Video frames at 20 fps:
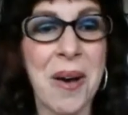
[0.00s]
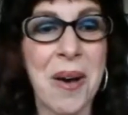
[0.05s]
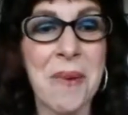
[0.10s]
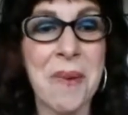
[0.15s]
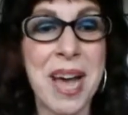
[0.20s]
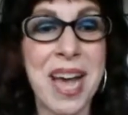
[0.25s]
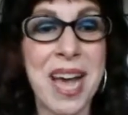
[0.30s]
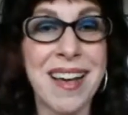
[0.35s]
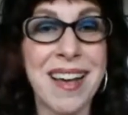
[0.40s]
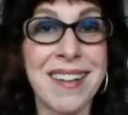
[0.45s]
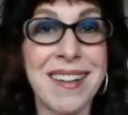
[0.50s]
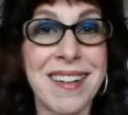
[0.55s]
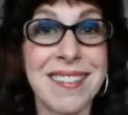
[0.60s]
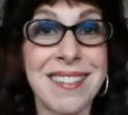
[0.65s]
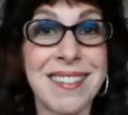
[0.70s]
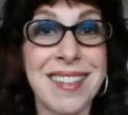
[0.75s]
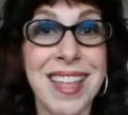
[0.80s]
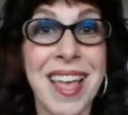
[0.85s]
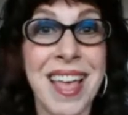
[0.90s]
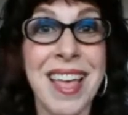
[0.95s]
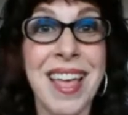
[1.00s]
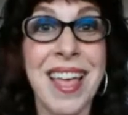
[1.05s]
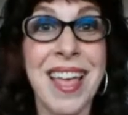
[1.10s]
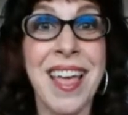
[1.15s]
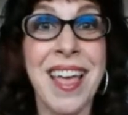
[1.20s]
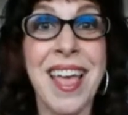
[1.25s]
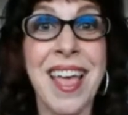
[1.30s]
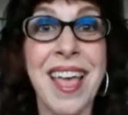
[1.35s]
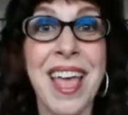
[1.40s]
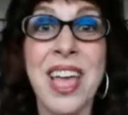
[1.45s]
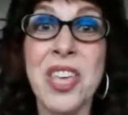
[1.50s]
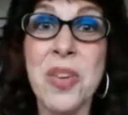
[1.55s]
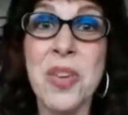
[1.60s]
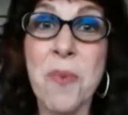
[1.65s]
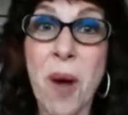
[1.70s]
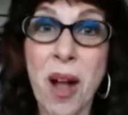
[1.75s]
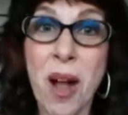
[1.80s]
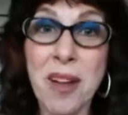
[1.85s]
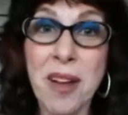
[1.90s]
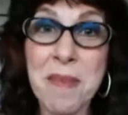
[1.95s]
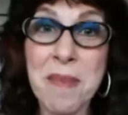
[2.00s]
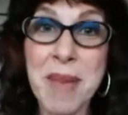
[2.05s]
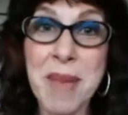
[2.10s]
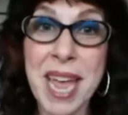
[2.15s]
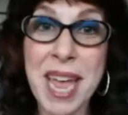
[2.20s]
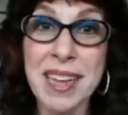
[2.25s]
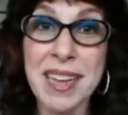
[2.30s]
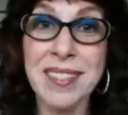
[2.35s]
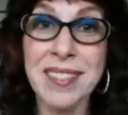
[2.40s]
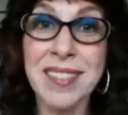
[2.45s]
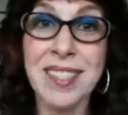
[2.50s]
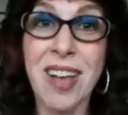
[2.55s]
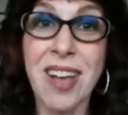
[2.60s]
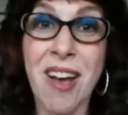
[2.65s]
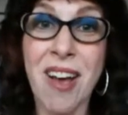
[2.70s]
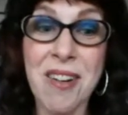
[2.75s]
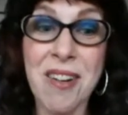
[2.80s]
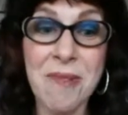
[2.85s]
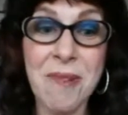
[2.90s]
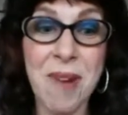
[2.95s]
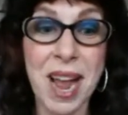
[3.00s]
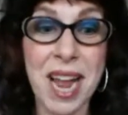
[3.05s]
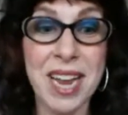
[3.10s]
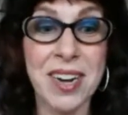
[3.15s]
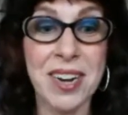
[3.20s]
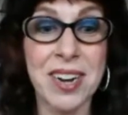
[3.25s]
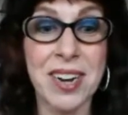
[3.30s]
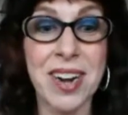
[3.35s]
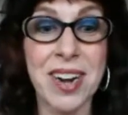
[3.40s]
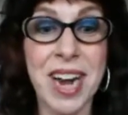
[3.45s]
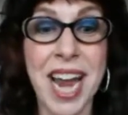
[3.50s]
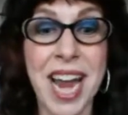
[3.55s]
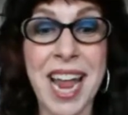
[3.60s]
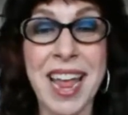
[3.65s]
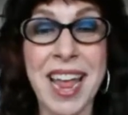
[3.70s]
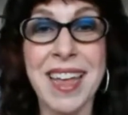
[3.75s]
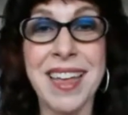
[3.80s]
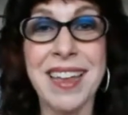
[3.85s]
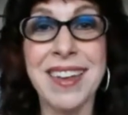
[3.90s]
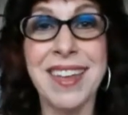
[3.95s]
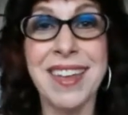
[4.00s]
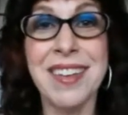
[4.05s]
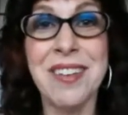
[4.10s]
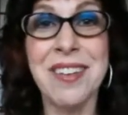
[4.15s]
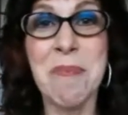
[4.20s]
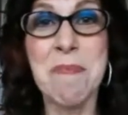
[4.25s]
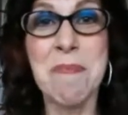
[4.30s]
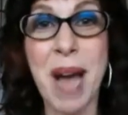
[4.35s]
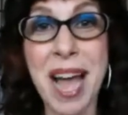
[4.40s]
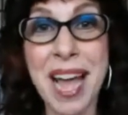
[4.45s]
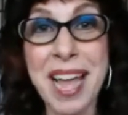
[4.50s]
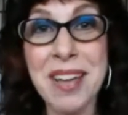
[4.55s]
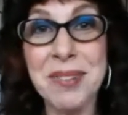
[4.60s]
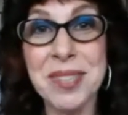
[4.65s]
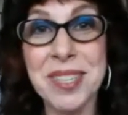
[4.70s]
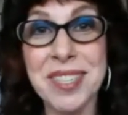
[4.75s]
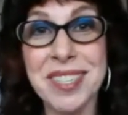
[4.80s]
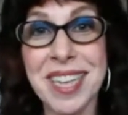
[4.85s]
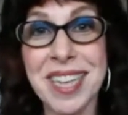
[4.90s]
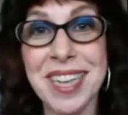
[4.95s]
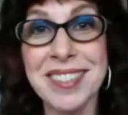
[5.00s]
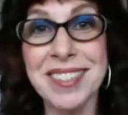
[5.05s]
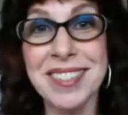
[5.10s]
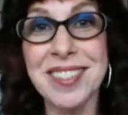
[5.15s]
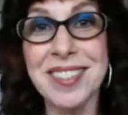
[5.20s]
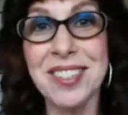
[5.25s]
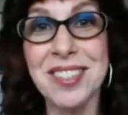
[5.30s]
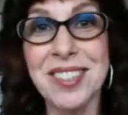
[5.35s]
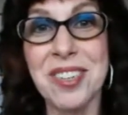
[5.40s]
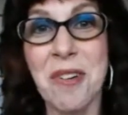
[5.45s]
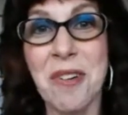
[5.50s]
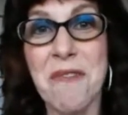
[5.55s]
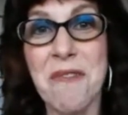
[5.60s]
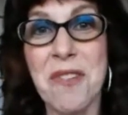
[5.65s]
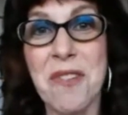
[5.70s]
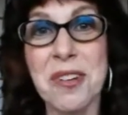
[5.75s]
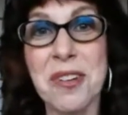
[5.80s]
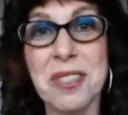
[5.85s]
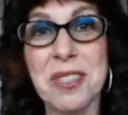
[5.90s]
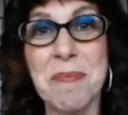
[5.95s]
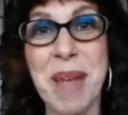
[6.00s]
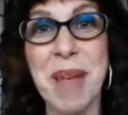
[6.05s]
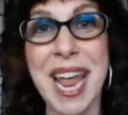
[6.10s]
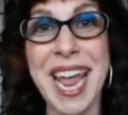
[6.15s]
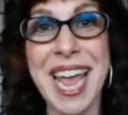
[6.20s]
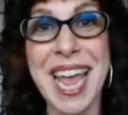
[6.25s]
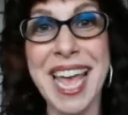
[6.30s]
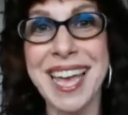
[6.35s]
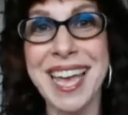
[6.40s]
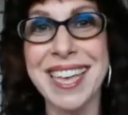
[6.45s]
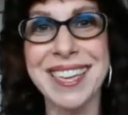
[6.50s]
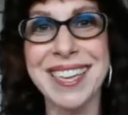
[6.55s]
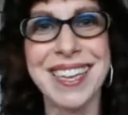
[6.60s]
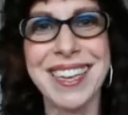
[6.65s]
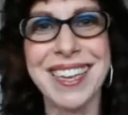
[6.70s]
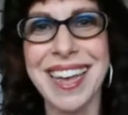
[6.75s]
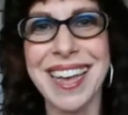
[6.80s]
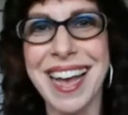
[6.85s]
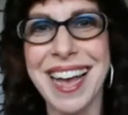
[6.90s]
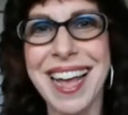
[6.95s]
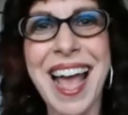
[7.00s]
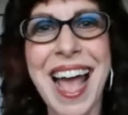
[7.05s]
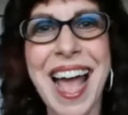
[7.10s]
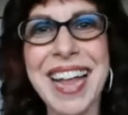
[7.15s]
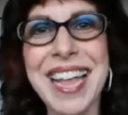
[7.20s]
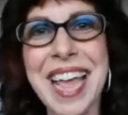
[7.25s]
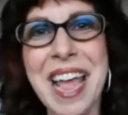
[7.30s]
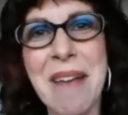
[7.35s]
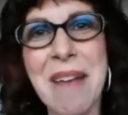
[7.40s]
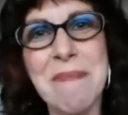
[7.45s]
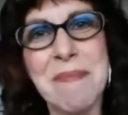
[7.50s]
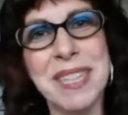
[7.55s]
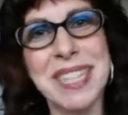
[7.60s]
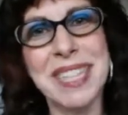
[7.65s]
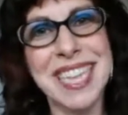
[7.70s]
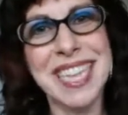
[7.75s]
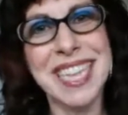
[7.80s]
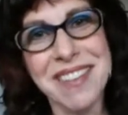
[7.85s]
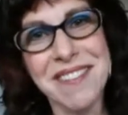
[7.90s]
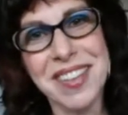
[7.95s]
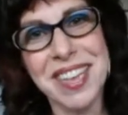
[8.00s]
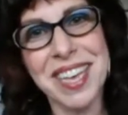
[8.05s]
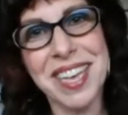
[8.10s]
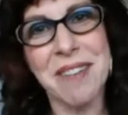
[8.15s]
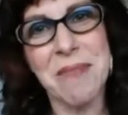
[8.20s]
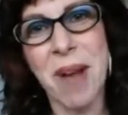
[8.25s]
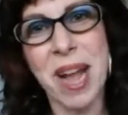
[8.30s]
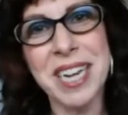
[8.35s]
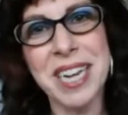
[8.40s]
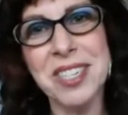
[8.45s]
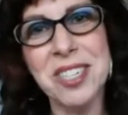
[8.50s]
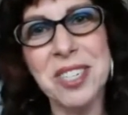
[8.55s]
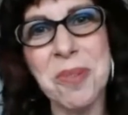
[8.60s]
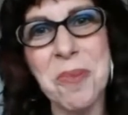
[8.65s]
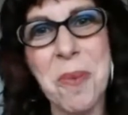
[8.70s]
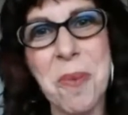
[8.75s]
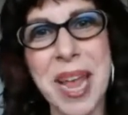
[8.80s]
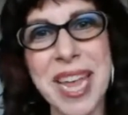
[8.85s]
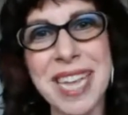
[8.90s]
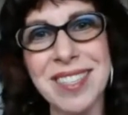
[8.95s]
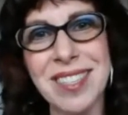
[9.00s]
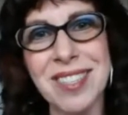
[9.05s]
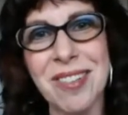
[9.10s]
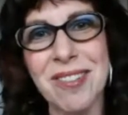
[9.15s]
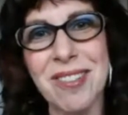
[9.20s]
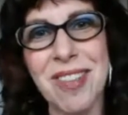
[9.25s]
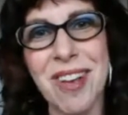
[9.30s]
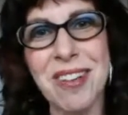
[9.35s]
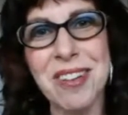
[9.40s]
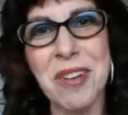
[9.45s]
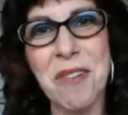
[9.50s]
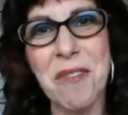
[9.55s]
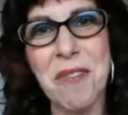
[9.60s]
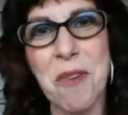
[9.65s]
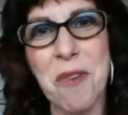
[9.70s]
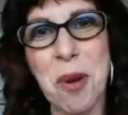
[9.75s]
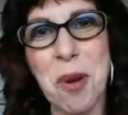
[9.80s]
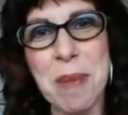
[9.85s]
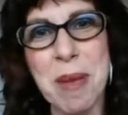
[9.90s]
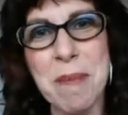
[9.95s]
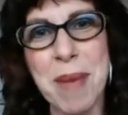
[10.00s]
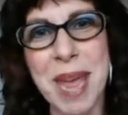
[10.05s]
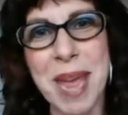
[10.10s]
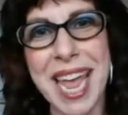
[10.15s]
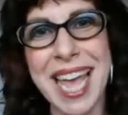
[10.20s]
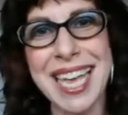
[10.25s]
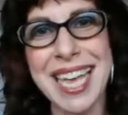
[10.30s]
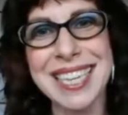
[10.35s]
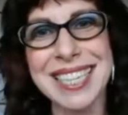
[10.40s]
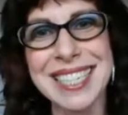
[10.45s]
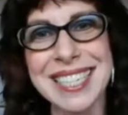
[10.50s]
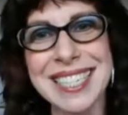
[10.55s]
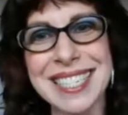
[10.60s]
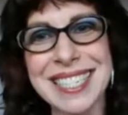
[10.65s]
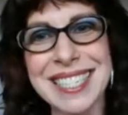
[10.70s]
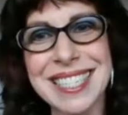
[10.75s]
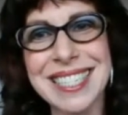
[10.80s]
Well, you are the band's songwriter, and your bio says this is your first band. I can't believe it. Why did you wait so long to form a band?